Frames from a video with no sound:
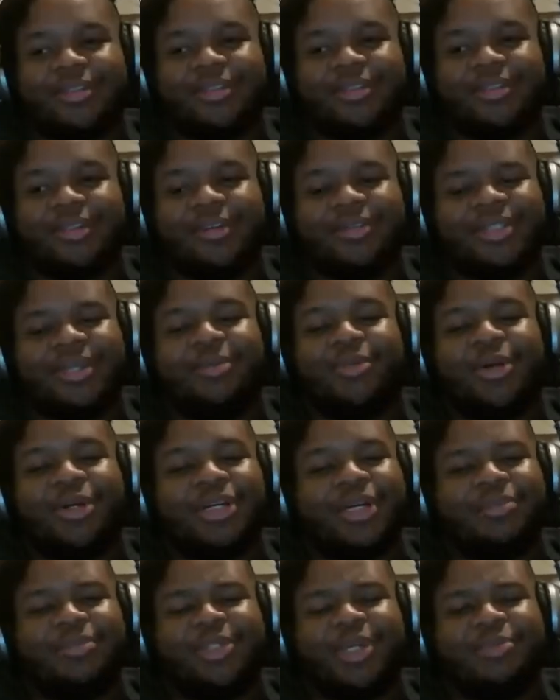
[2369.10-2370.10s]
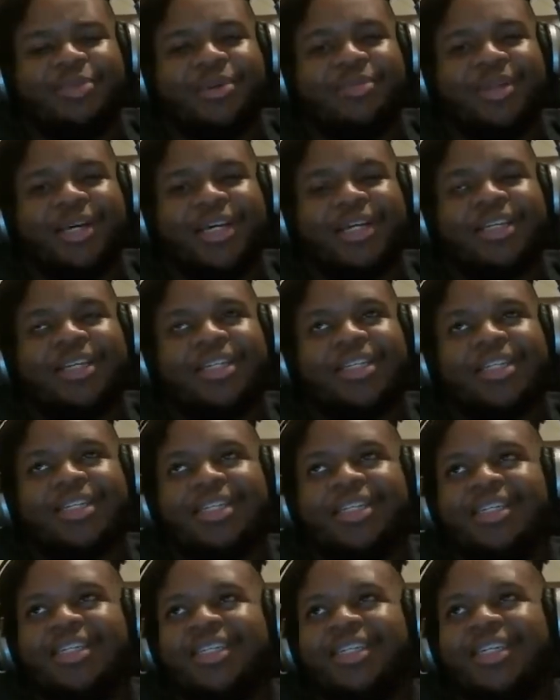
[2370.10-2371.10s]
every time one comes up, I'm like,
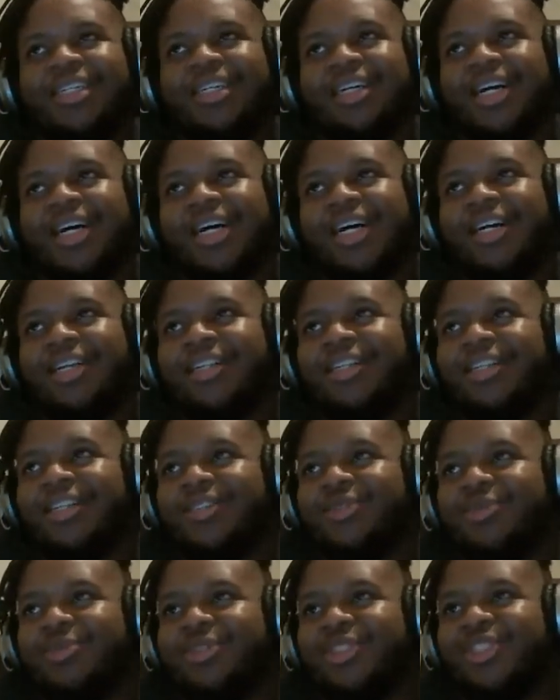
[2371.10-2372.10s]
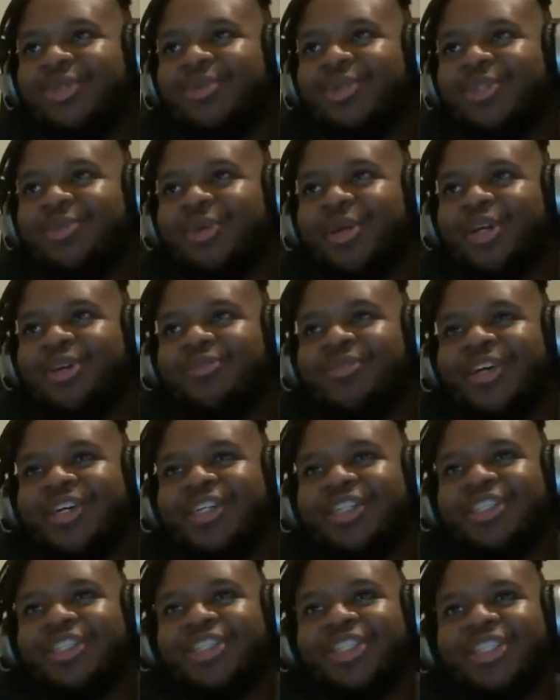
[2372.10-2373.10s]
God, this would be so much better if I
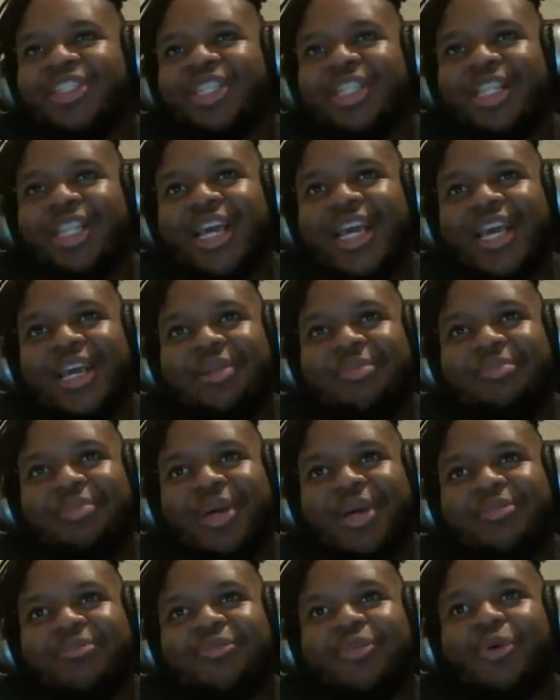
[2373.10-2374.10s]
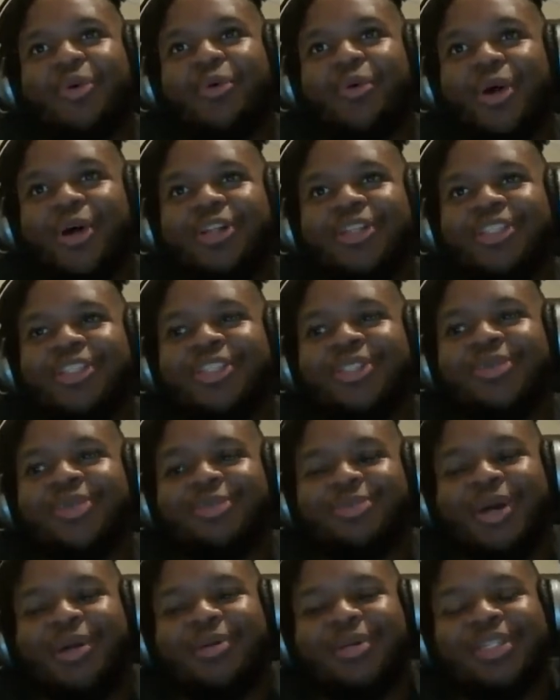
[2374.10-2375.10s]
could just lay in bed for once, which
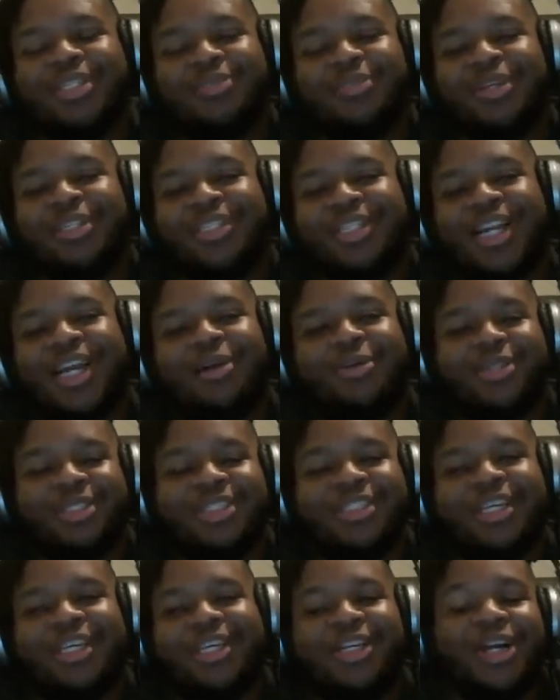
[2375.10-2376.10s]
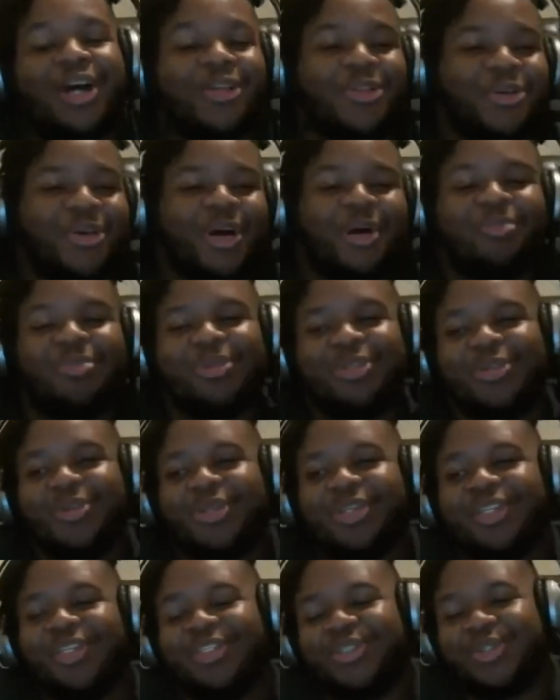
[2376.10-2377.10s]
probably just means that I wasn't taking other
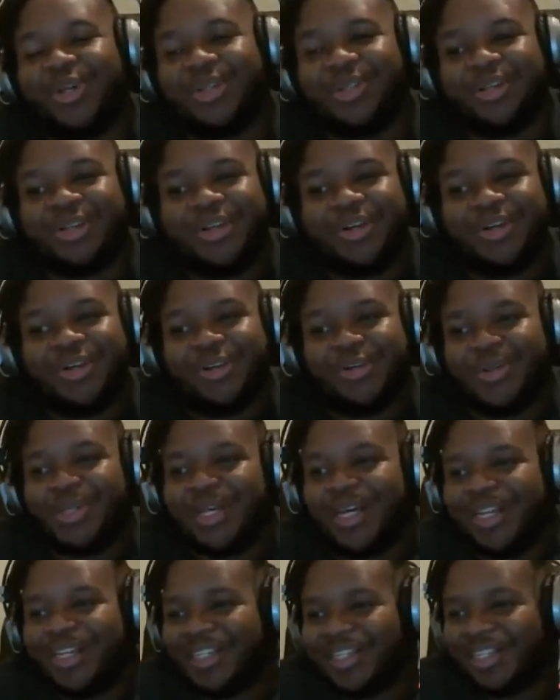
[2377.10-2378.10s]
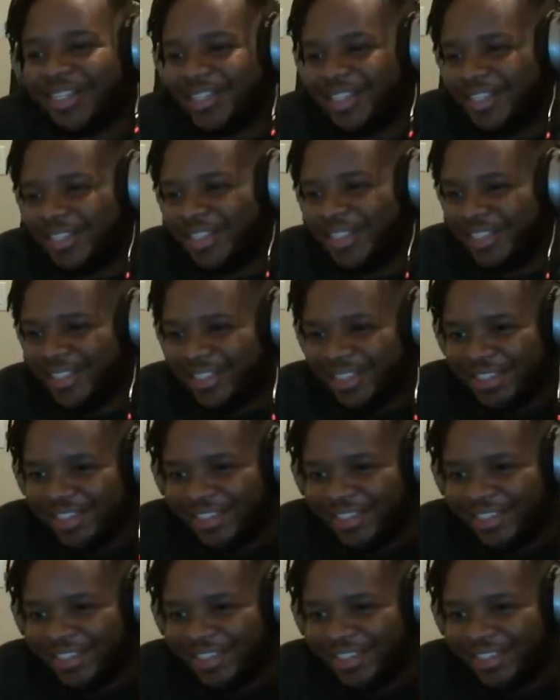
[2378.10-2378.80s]
opportunities throughout the year to do that. Well, I